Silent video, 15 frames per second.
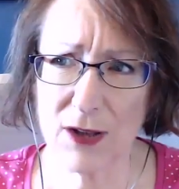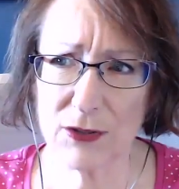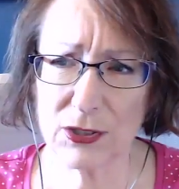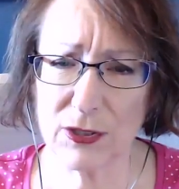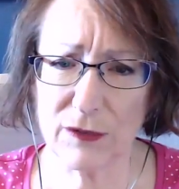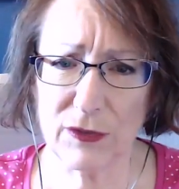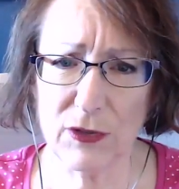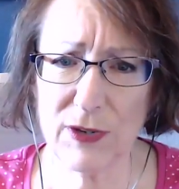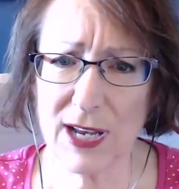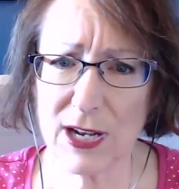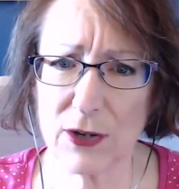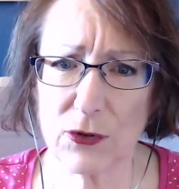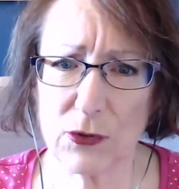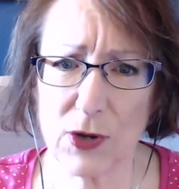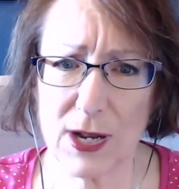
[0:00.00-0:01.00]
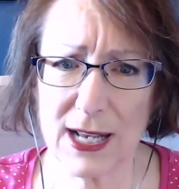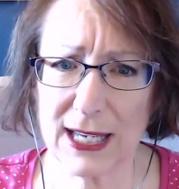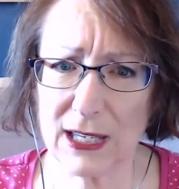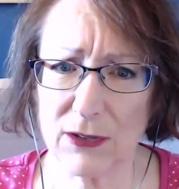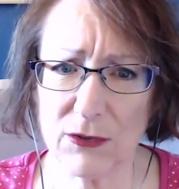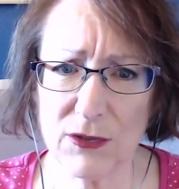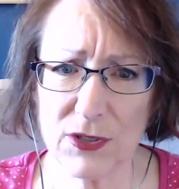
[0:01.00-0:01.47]
So if you get a
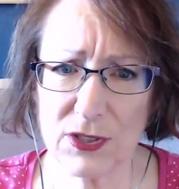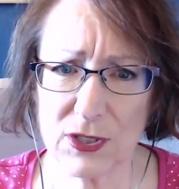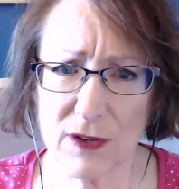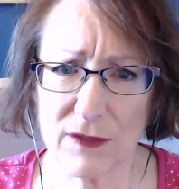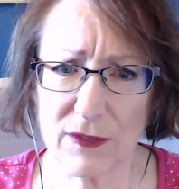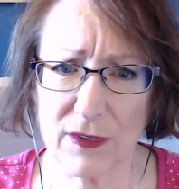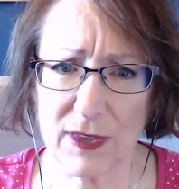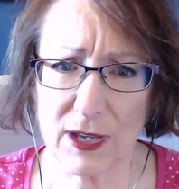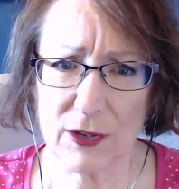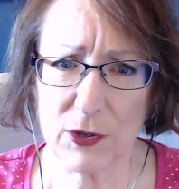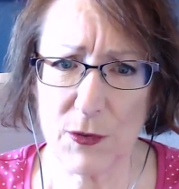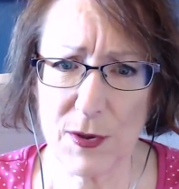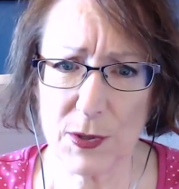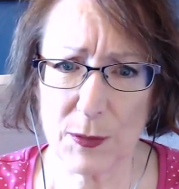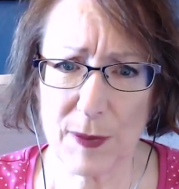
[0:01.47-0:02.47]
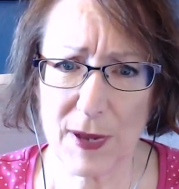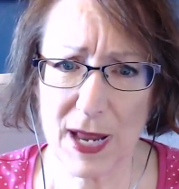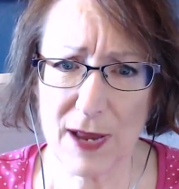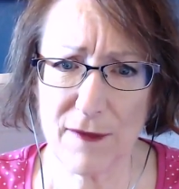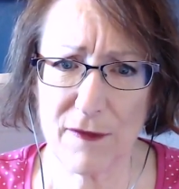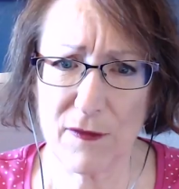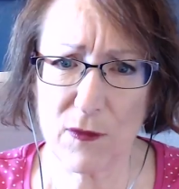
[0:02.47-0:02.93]
chronic illness over there, you either
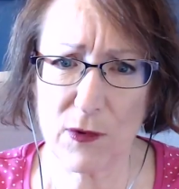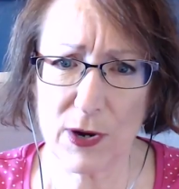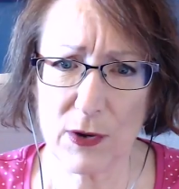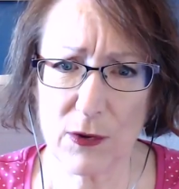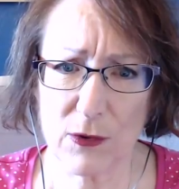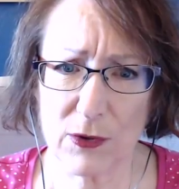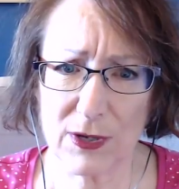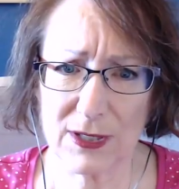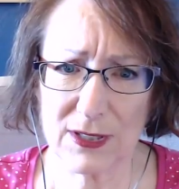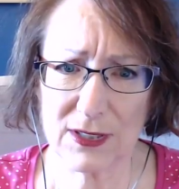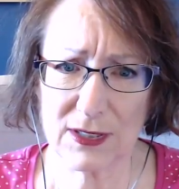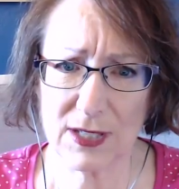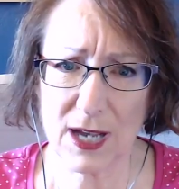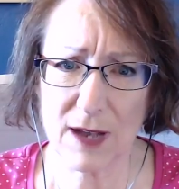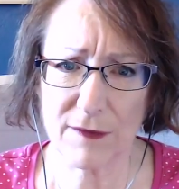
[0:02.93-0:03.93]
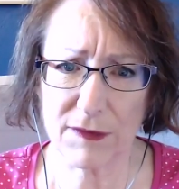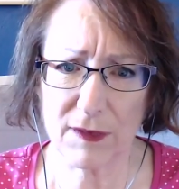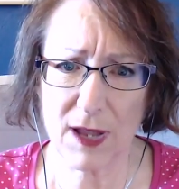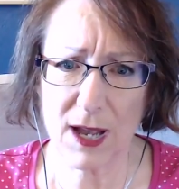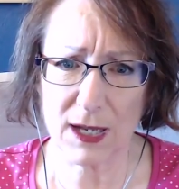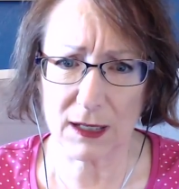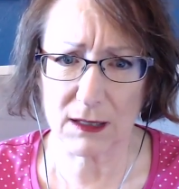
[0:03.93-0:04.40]
pay for it or it's tough
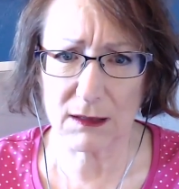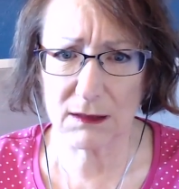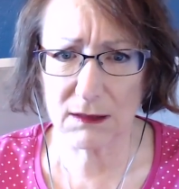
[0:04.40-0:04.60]
luck.